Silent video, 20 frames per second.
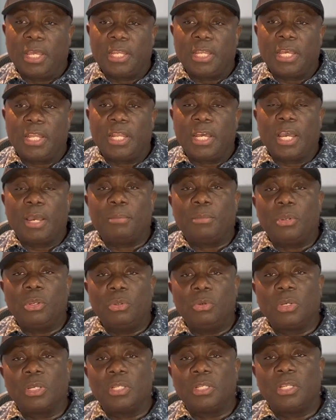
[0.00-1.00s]
And then um,
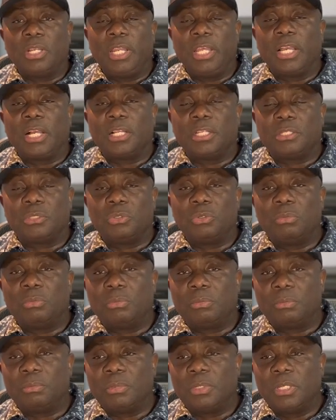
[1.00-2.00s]
Legal,
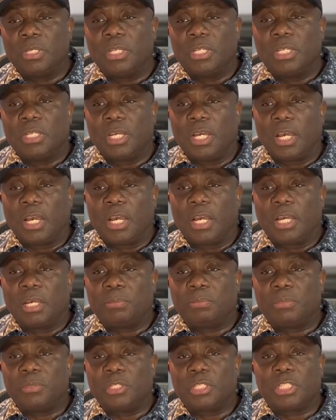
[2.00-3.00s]
Zoom
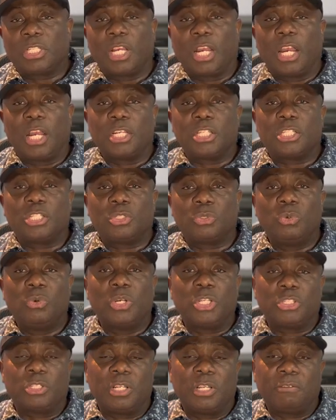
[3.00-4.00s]
uh, charge
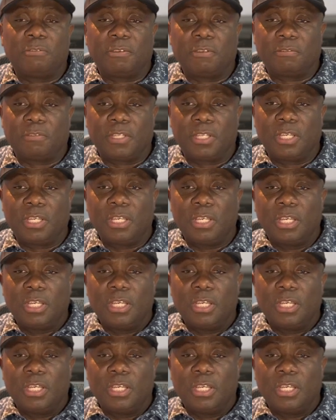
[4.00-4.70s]
$250